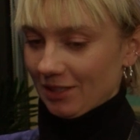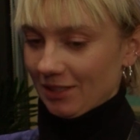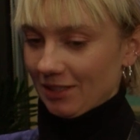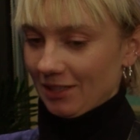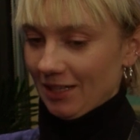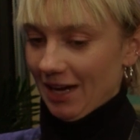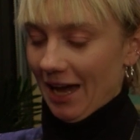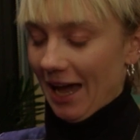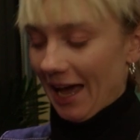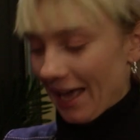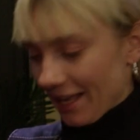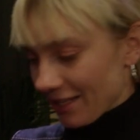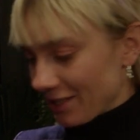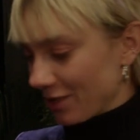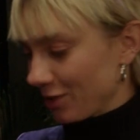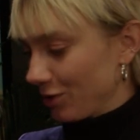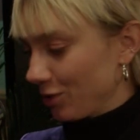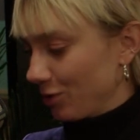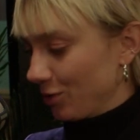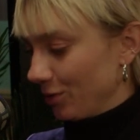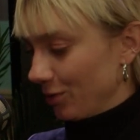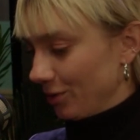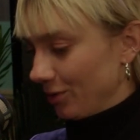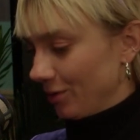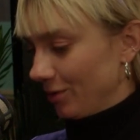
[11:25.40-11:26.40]
asked
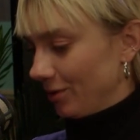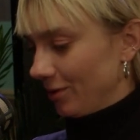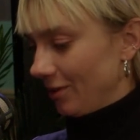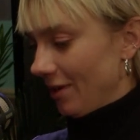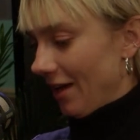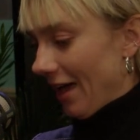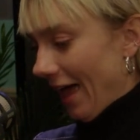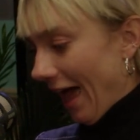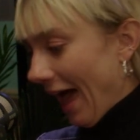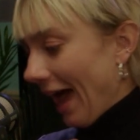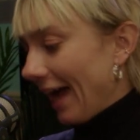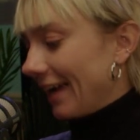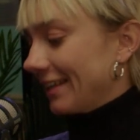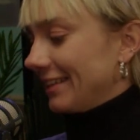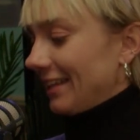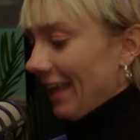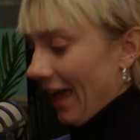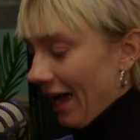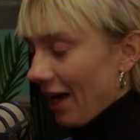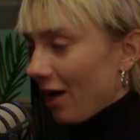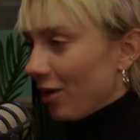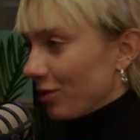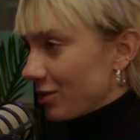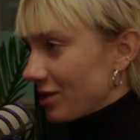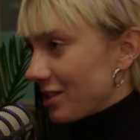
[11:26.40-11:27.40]
to act
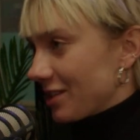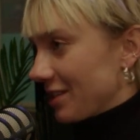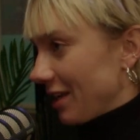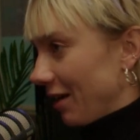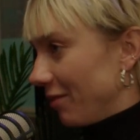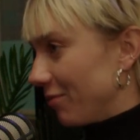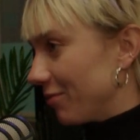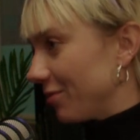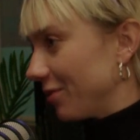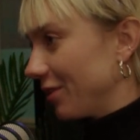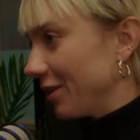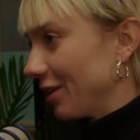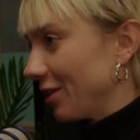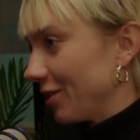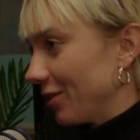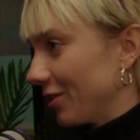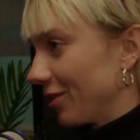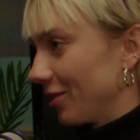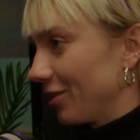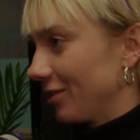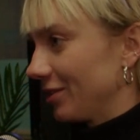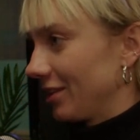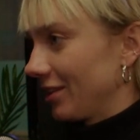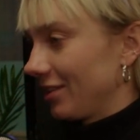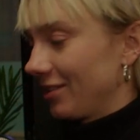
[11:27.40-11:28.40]
out something, you
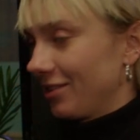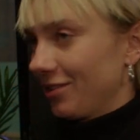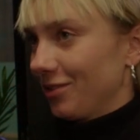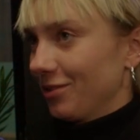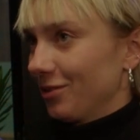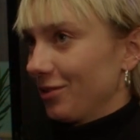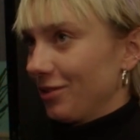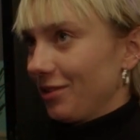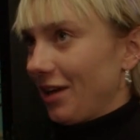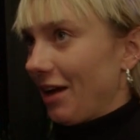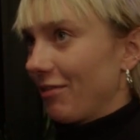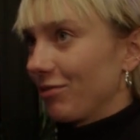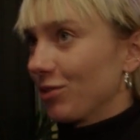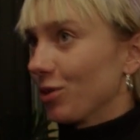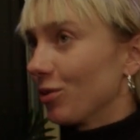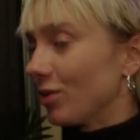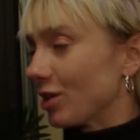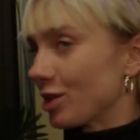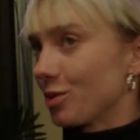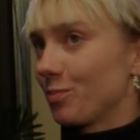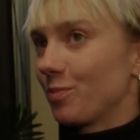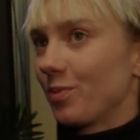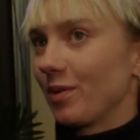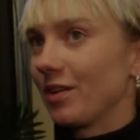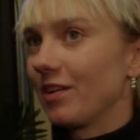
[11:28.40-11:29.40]
know, that you have no
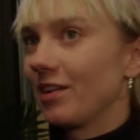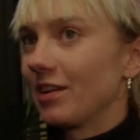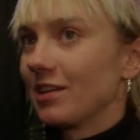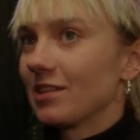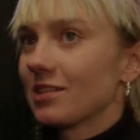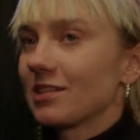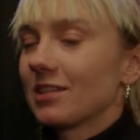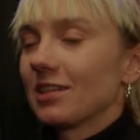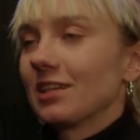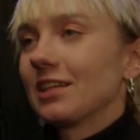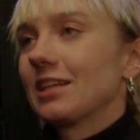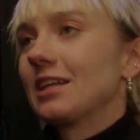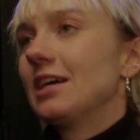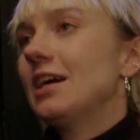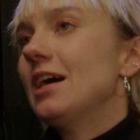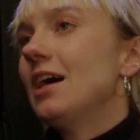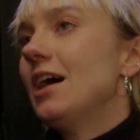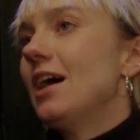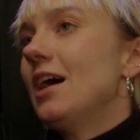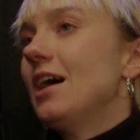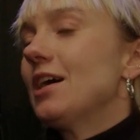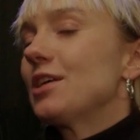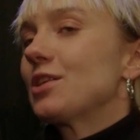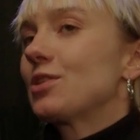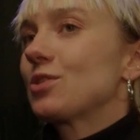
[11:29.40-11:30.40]
experience in.
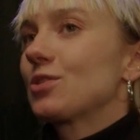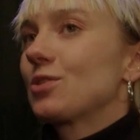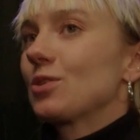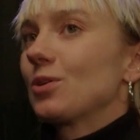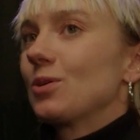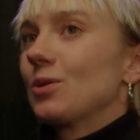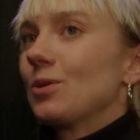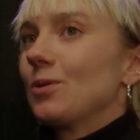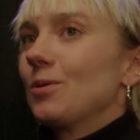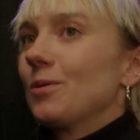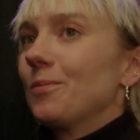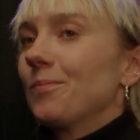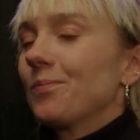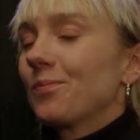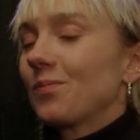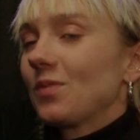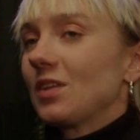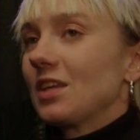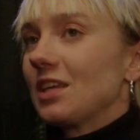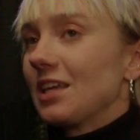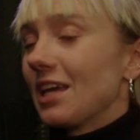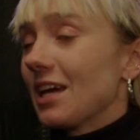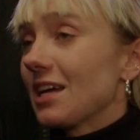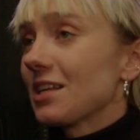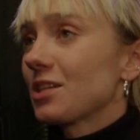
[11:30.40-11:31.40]
So
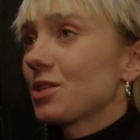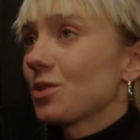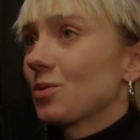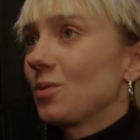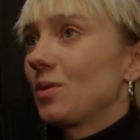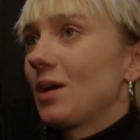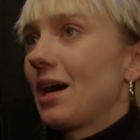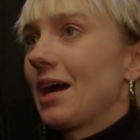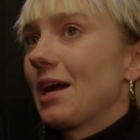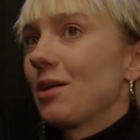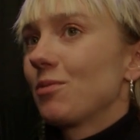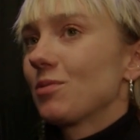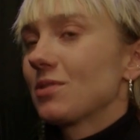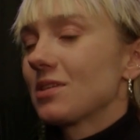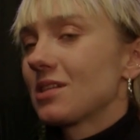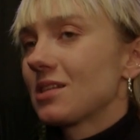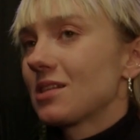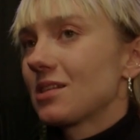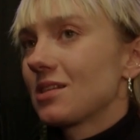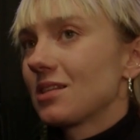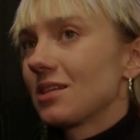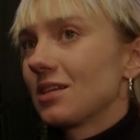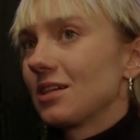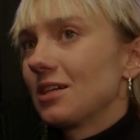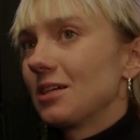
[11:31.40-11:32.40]
yeah, so I
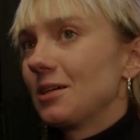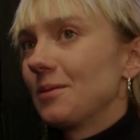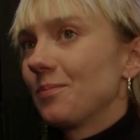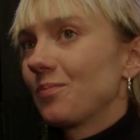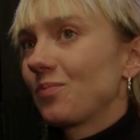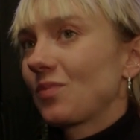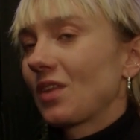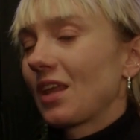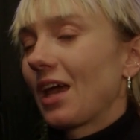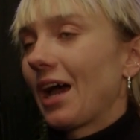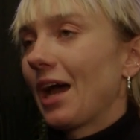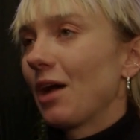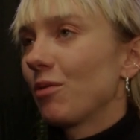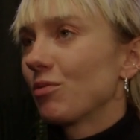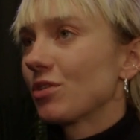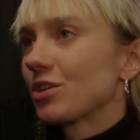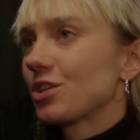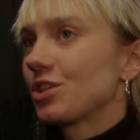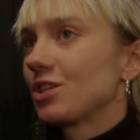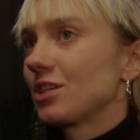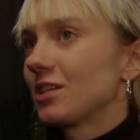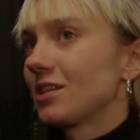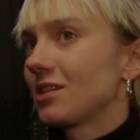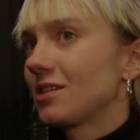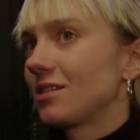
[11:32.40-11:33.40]
was
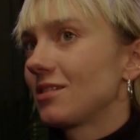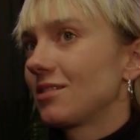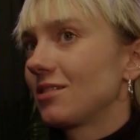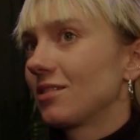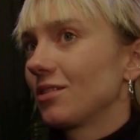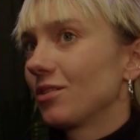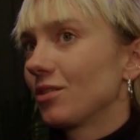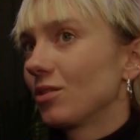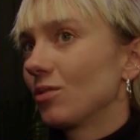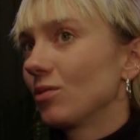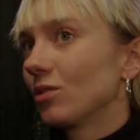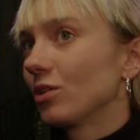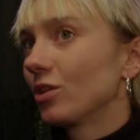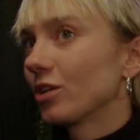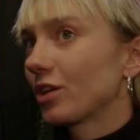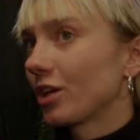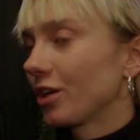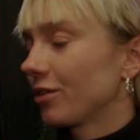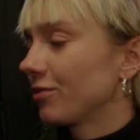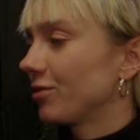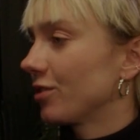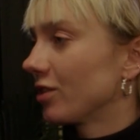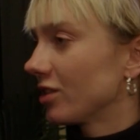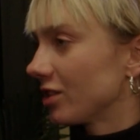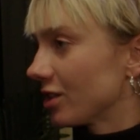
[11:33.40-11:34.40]
just, you know,
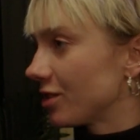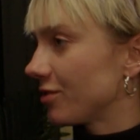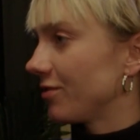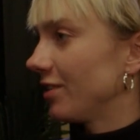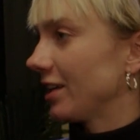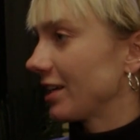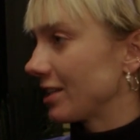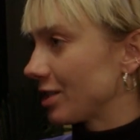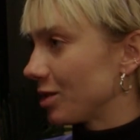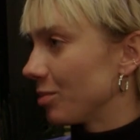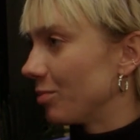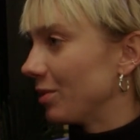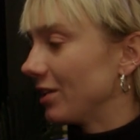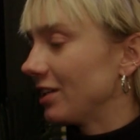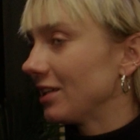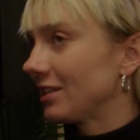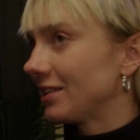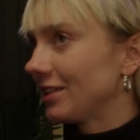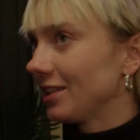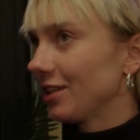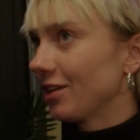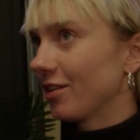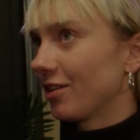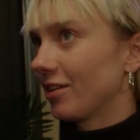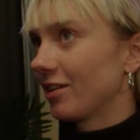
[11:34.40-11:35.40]
looking for this
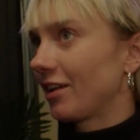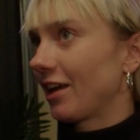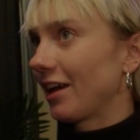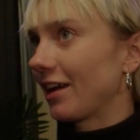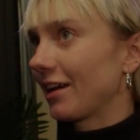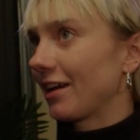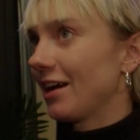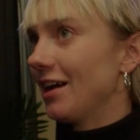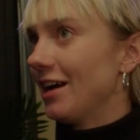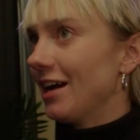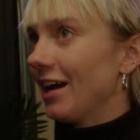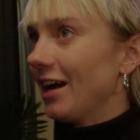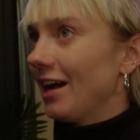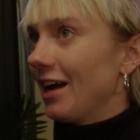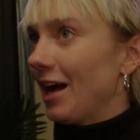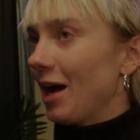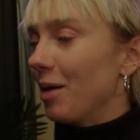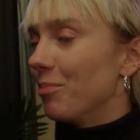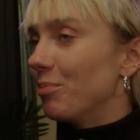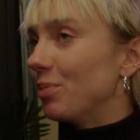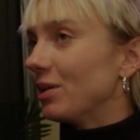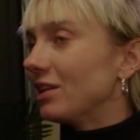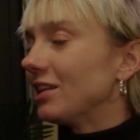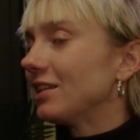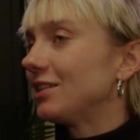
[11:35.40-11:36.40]
flexibility, or like
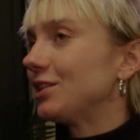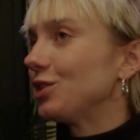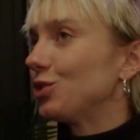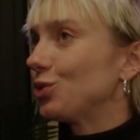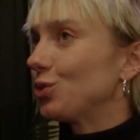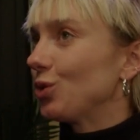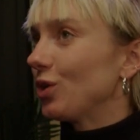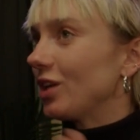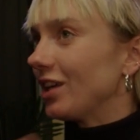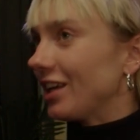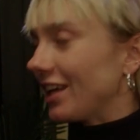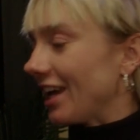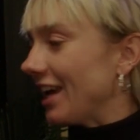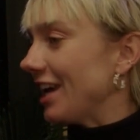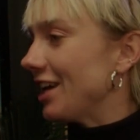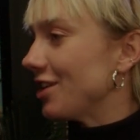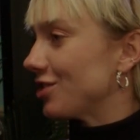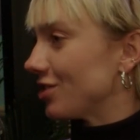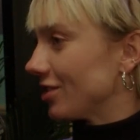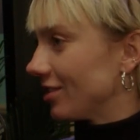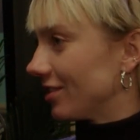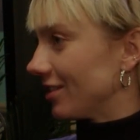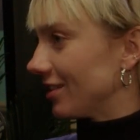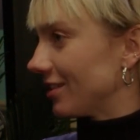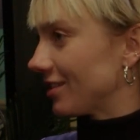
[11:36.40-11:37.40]
ability to engage
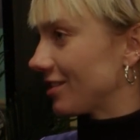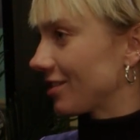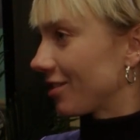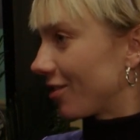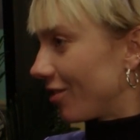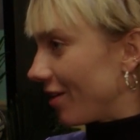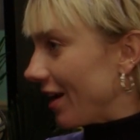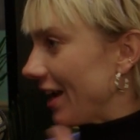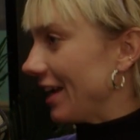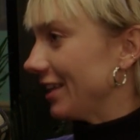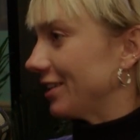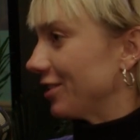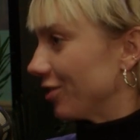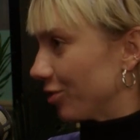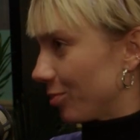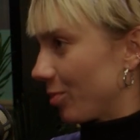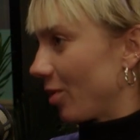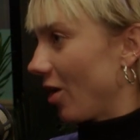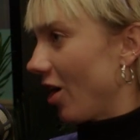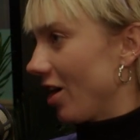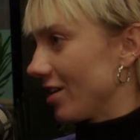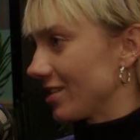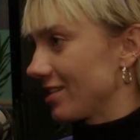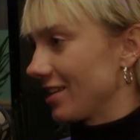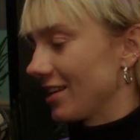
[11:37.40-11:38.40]
in this creative
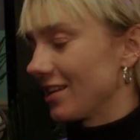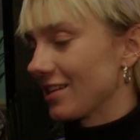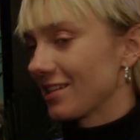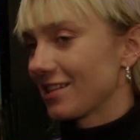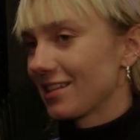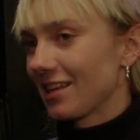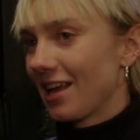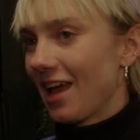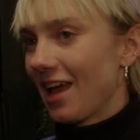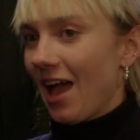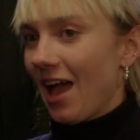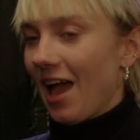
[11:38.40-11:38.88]
process.